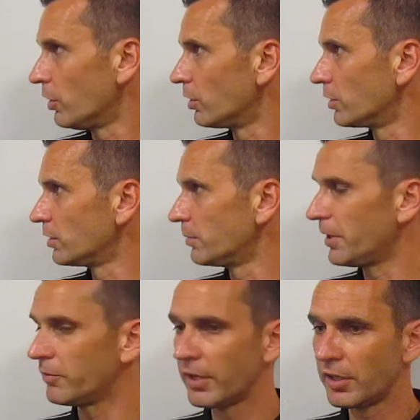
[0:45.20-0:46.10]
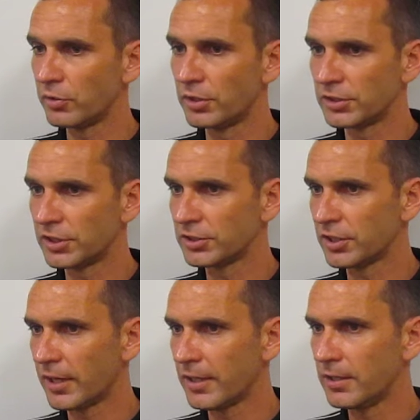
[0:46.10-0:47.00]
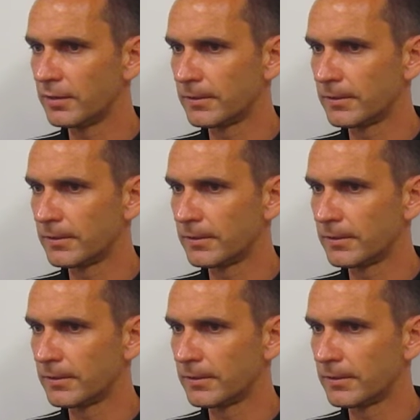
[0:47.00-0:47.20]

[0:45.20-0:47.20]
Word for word: not, and they made very good decisions tonight.